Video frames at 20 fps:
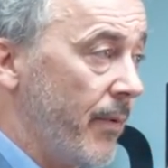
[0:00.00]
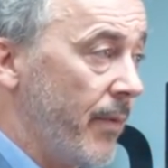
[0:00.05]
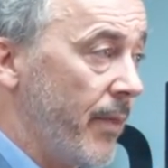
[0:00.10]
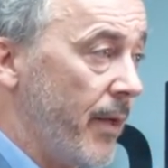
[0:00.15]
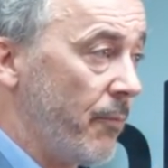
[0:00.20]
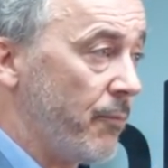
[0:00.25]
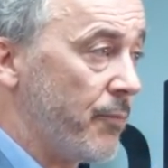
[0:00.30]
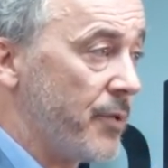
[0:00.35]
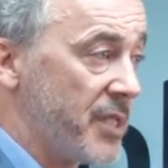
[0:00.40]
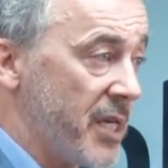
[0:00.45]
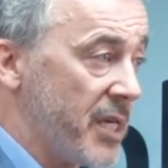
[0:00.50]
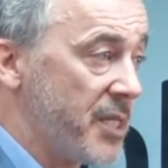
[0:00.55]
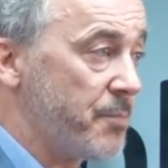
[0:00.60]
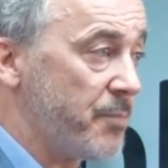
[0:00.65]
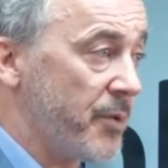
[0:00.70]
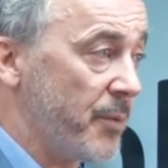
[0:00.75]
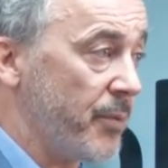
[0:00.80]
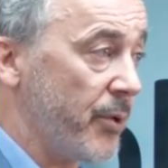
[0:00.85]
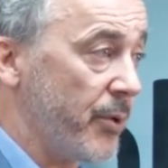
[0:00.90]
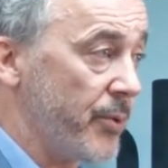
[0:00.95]
That was his
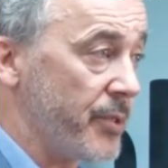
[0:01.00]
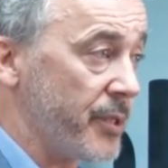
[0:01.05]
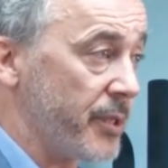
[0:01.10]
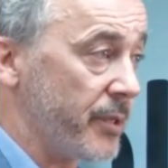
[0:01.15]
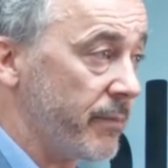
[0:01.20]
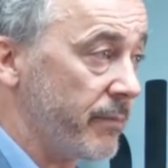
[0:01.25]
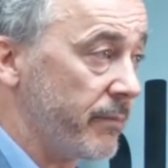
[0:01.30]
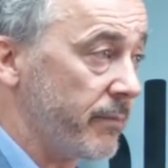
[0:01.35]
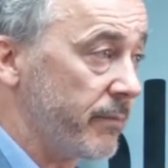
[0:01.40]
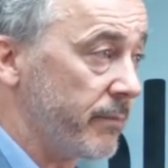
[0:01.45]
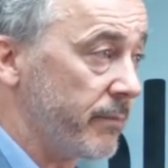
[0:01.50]
proposal.